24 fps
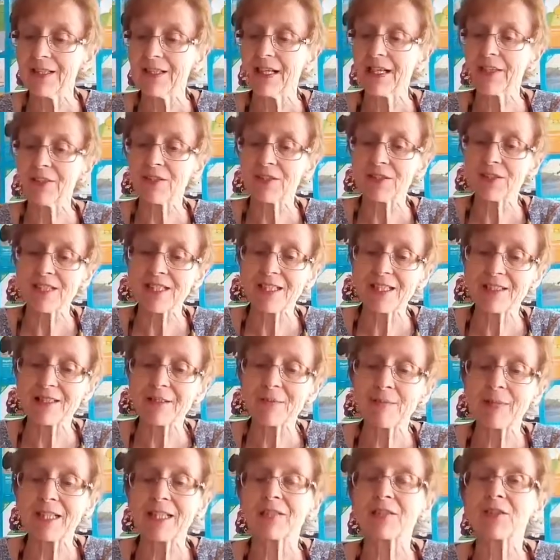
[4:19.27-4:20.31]
and that
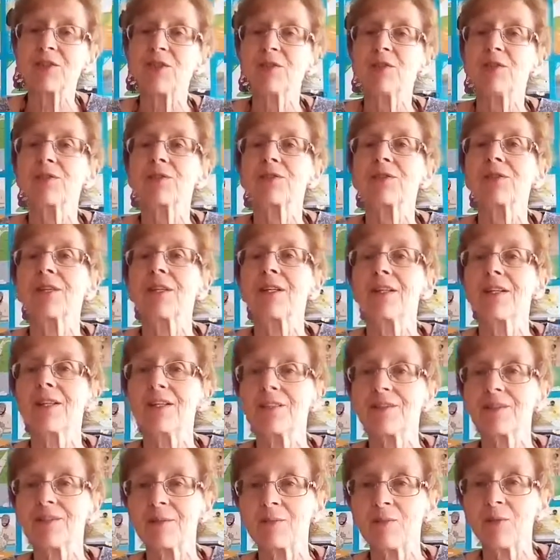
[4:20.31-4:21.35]
independent use
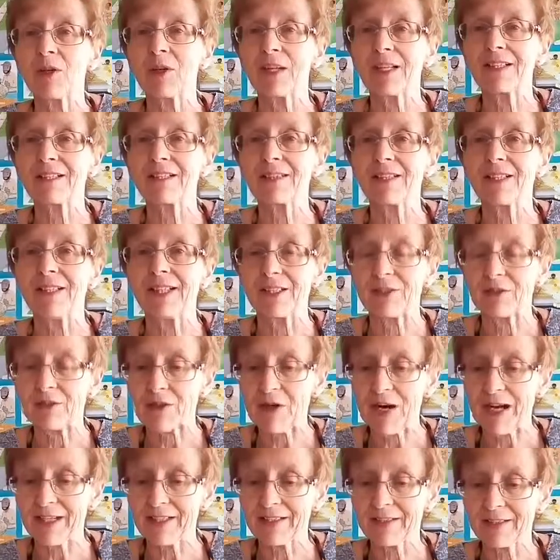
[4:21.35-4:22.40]
is stimulated and
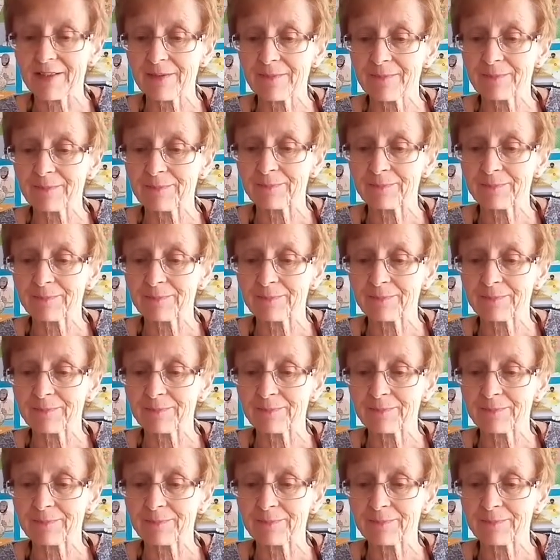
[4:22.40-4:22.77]
tracked.